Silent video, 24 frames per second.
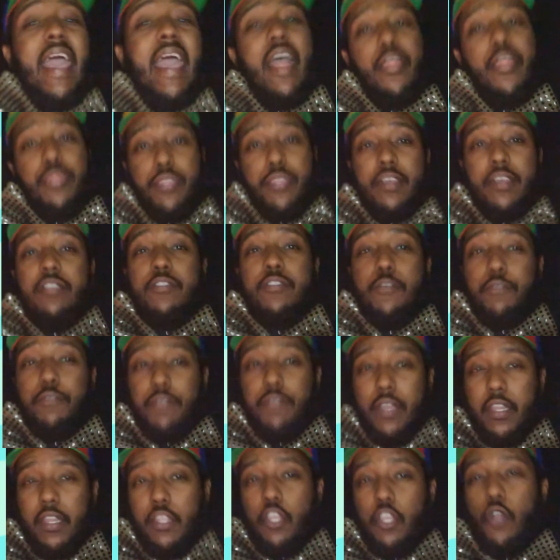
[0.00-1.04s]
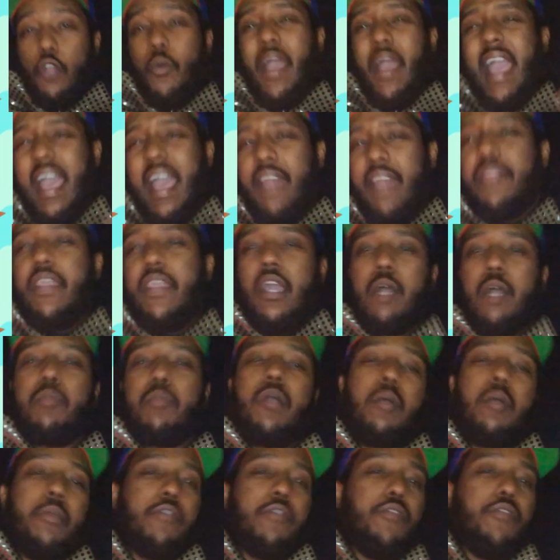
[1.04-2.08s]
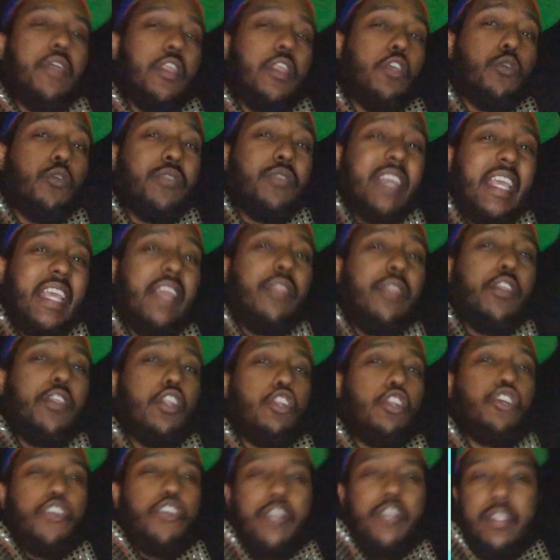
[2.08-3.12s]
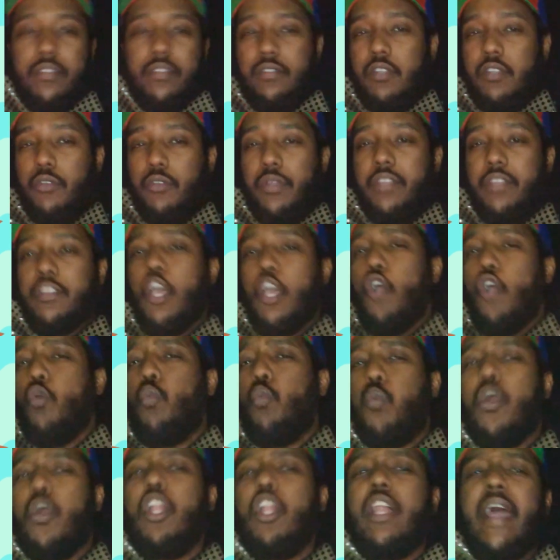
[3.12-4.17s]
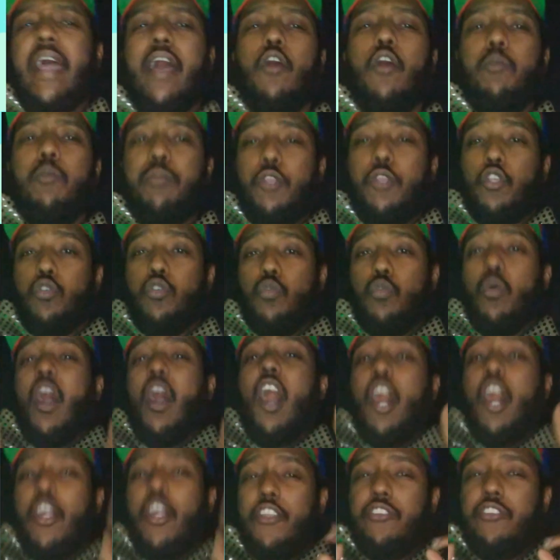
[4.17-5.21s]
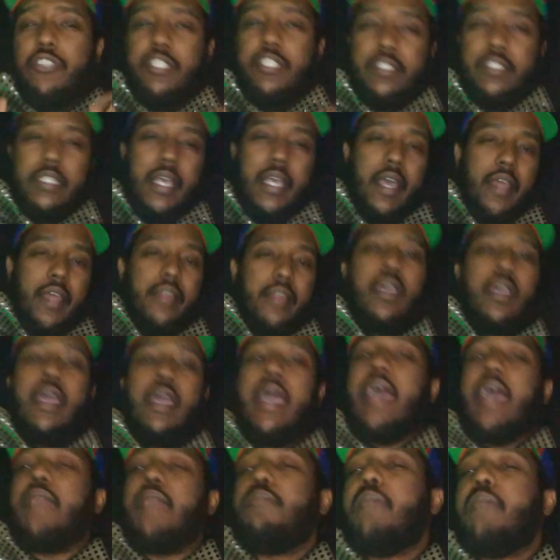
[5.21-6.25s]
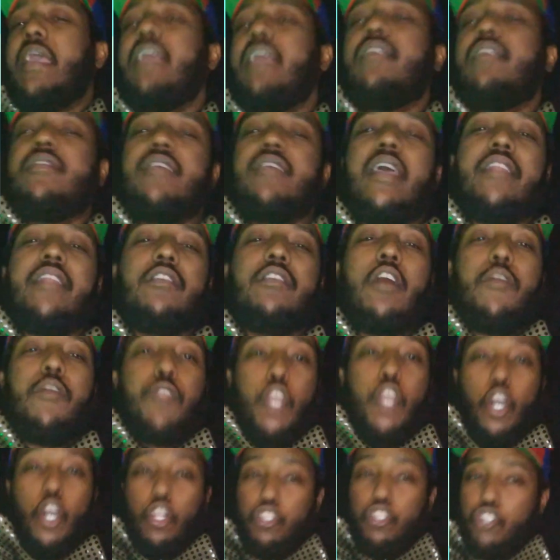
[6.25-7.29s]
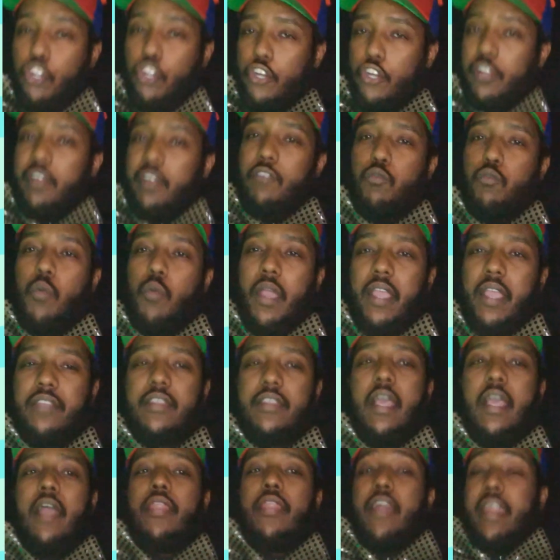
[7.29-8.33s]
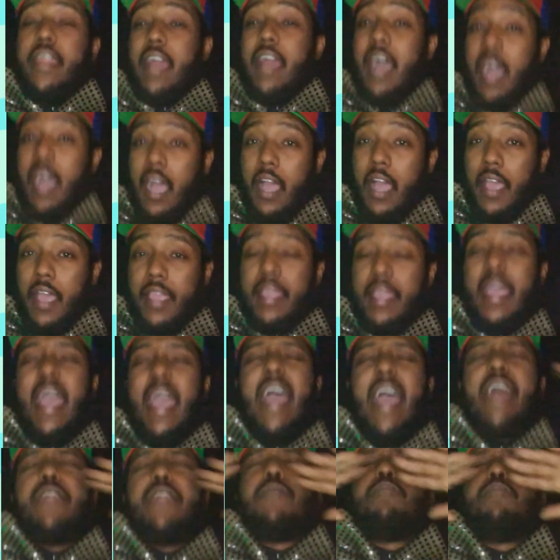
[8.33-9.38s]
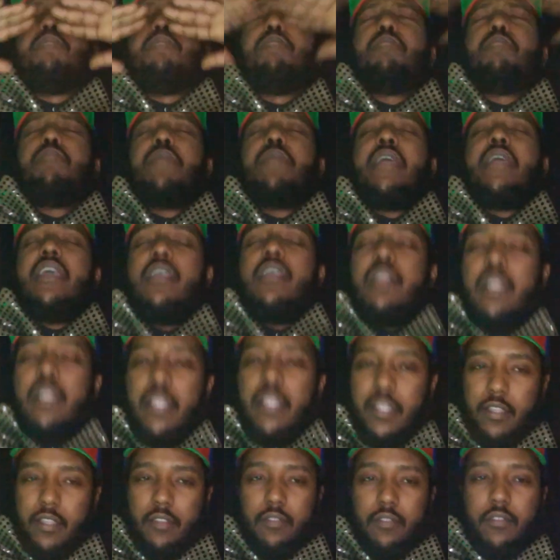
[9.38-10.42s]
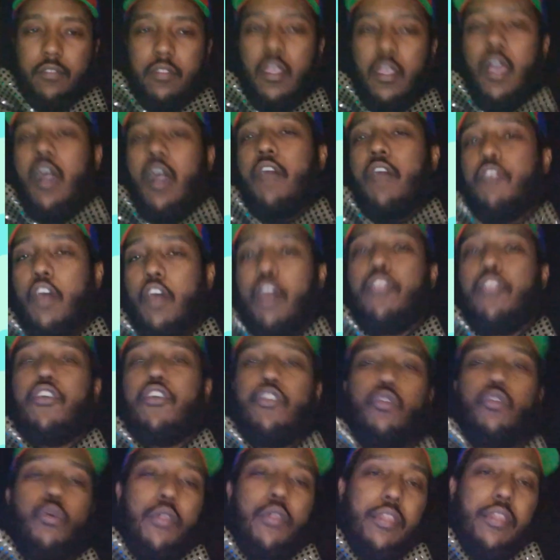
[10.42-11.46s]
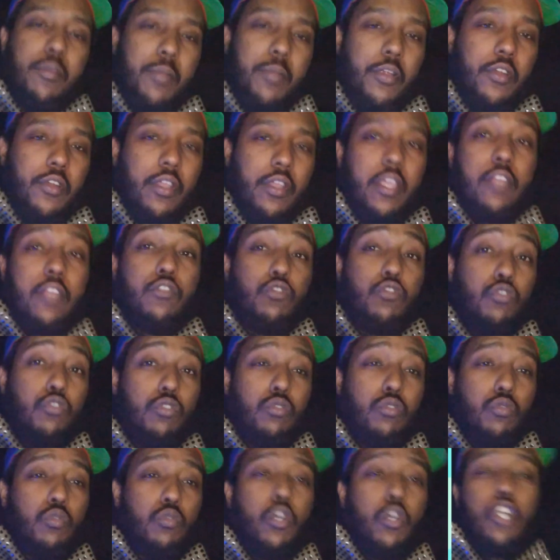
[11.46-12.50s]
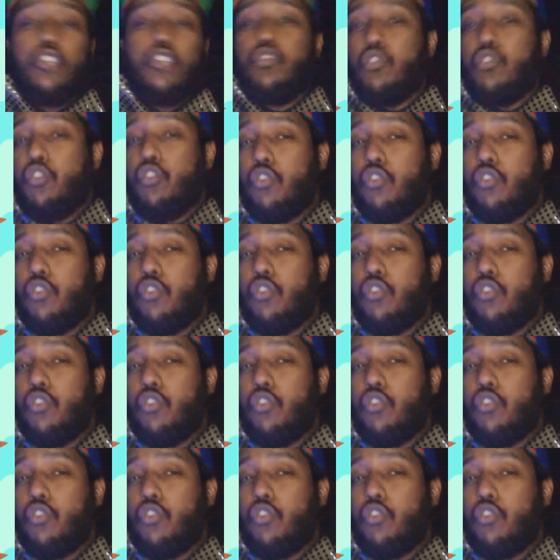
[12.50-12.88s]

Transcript: And this video and the upcoming videos in the learning series will help you understand and make sense of the alternative ways that I and millions of other North Americans do to